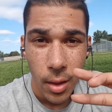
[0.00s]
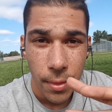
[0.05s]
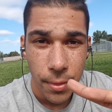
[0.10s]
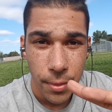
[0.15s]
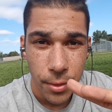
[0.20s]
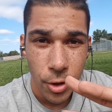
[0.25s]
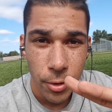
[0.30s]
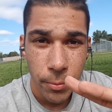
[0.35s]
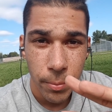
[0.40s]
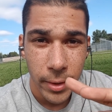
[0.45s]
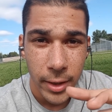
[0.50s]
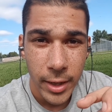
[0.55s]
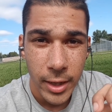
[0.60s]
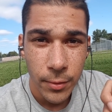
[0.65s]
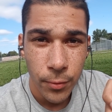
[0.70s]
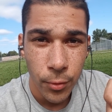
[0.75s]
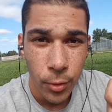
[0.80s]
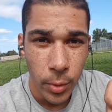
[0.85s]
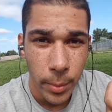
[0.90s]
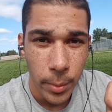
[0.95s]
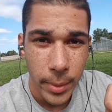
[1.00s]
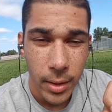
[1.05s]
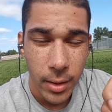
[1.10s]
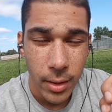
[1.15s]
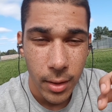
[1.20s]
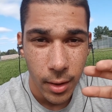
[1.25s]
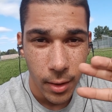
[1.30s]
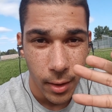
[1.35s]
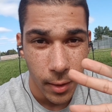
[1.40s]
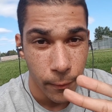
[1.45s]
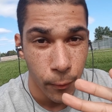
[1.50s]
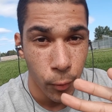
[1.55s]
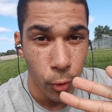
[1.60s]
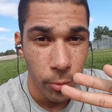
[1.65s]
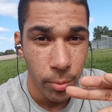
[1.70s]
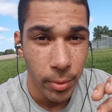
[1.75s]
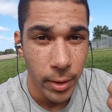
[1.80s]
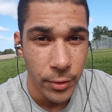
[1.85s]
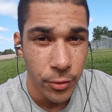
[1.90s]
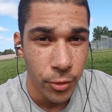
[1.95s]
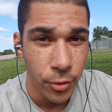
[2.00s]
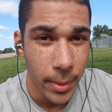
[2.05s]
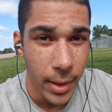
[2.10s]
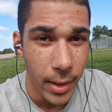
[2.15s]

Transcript: 3rd place for women and 4th place for